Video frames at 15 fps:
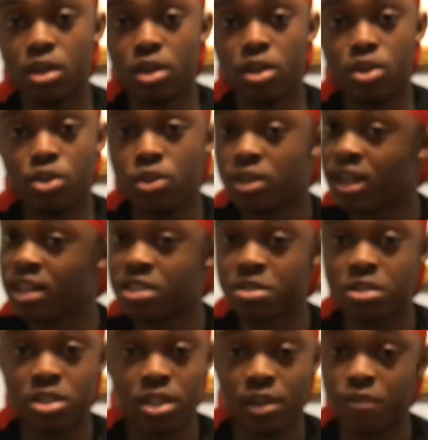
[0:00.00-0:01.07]
you guys
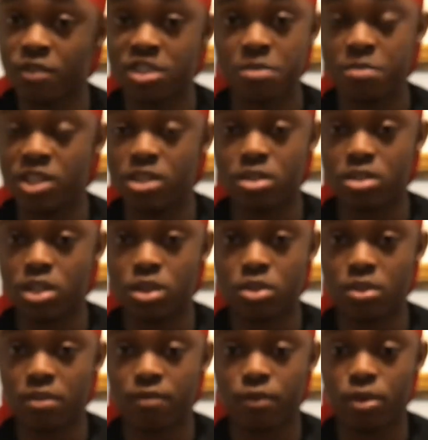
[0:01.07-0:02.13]
never speak to each
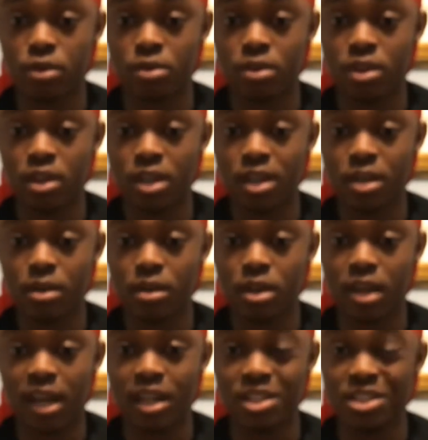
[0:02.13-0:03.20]
other,
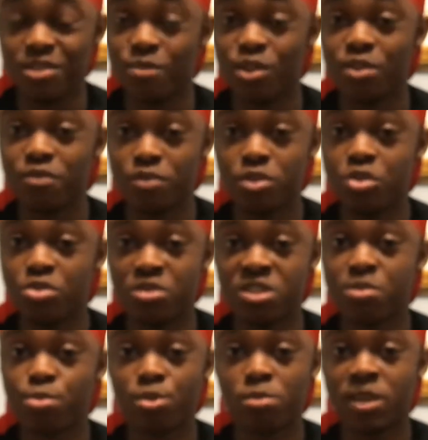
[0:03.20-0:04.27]
and even if you do, it's
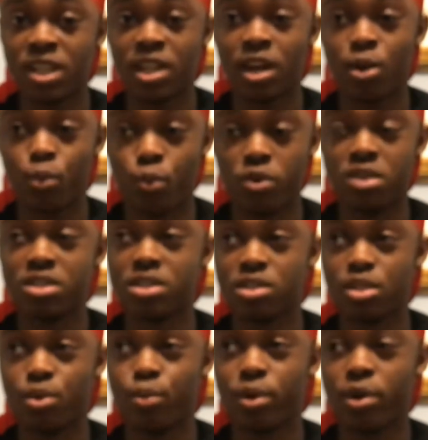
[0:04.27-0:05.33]
probably like once in a
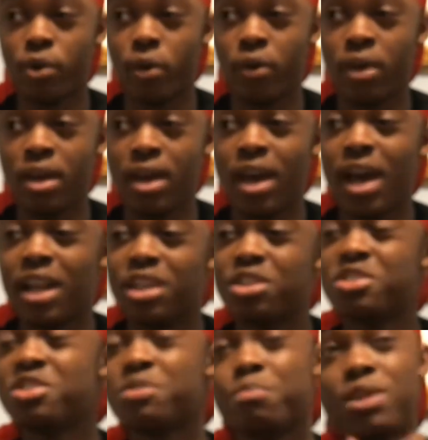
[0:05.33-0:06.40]
while. And it
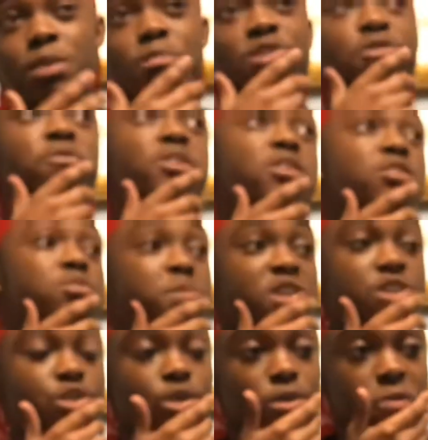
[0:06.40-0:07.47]
just made me think to
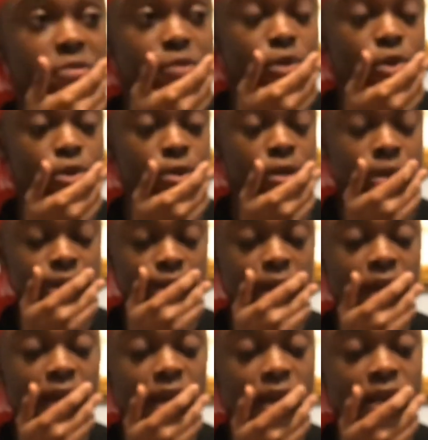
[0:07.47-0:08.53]
myself, yo,
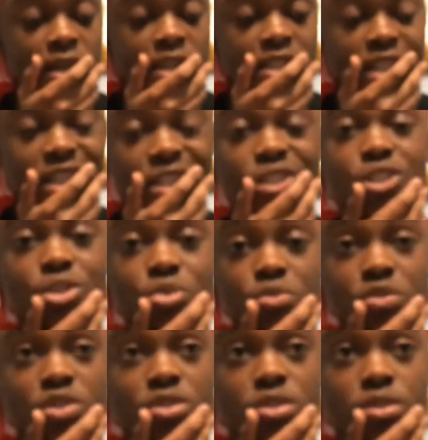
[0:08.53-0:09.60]
it's actually true,
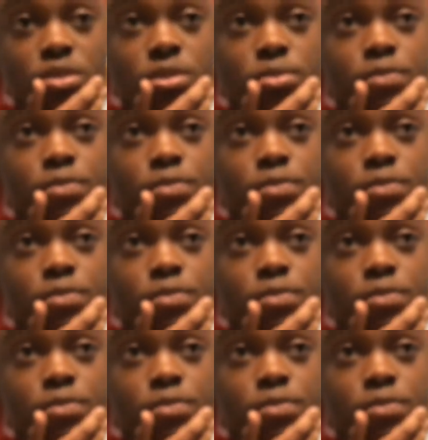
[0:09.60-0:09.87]
you know.